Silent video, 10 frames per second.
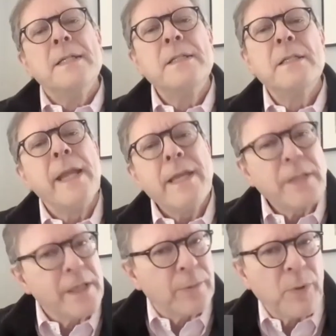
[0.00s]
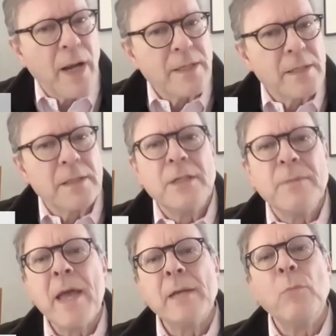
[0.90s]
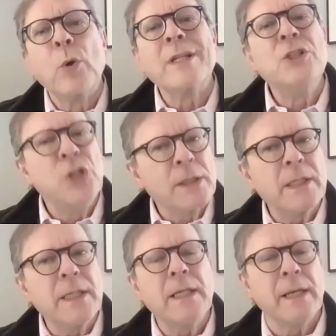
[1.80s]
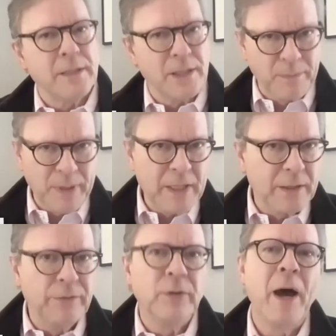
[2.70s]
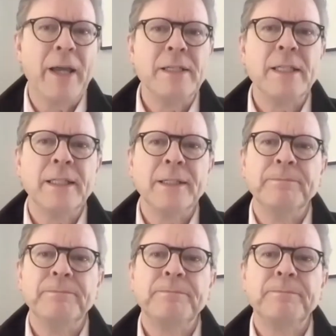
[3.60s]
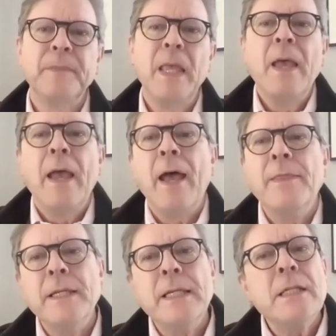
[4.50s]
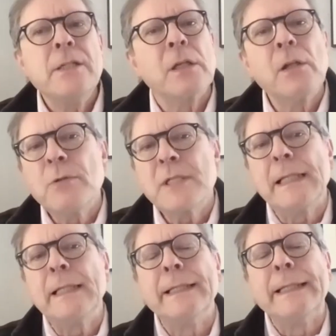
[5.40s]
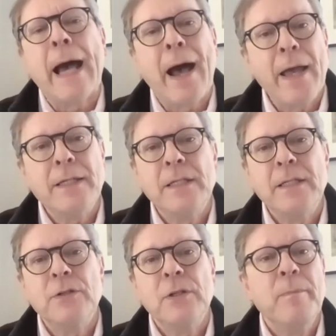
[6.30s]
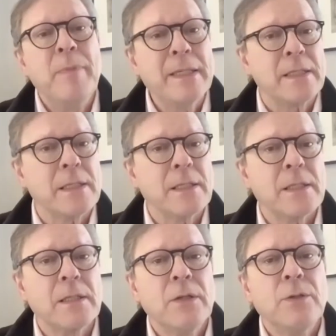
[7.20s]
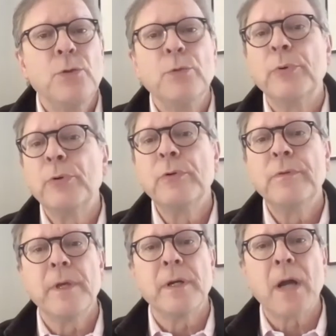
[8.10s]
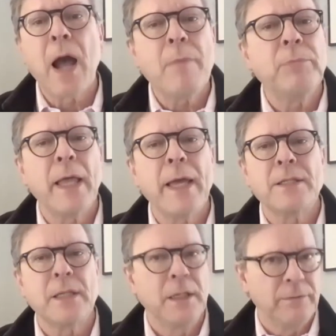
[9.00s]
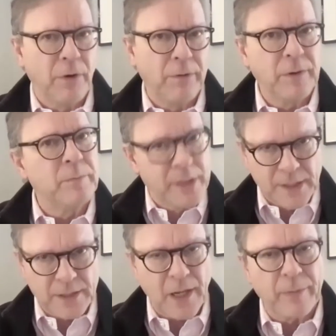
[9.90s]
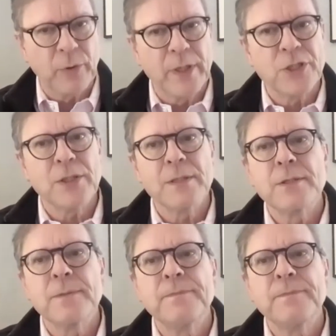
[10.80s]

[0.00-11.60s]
Today's enterprises demand more agility and speed from IT, and they need to closely link IT to the business to improve their complex and evolving business operations.